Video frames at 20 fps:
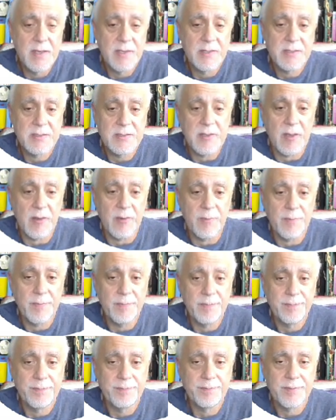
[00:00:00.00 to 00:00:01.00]
So,
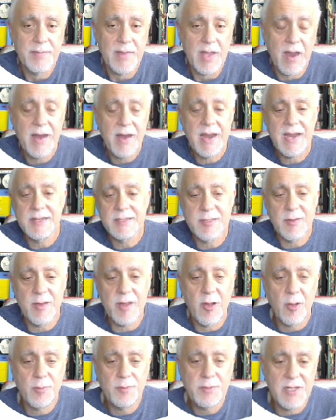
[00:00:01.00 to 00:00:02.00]
all right, so I
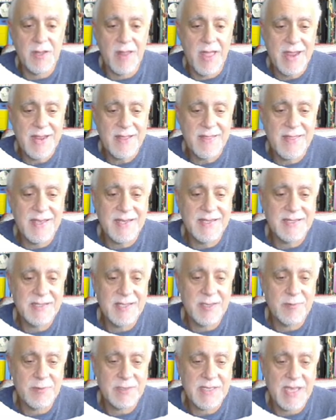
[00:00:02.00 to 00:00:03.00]
hope you like this.
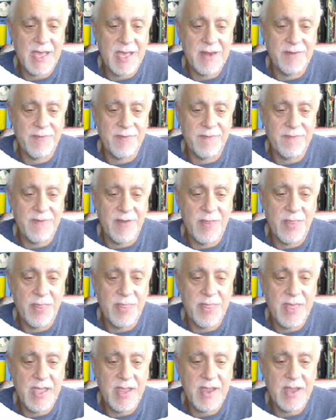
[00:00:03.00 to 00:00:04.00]
It was kind of a fun
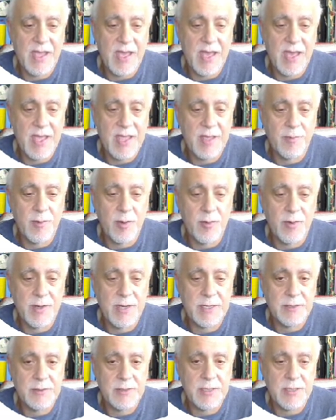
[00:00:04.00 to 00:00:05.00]
thing. I am
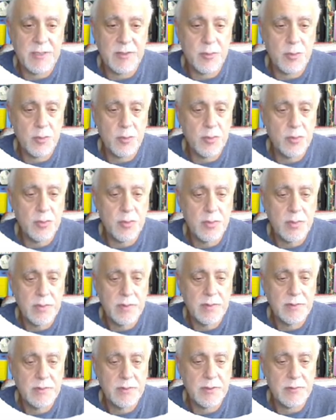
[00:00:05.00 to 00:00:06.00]
going to
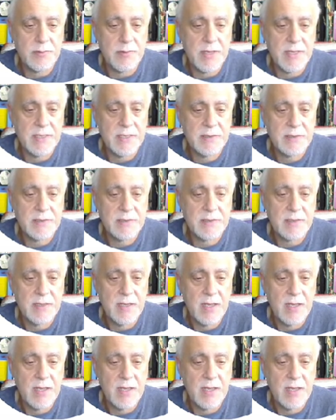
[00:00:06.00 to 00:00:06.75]
do this.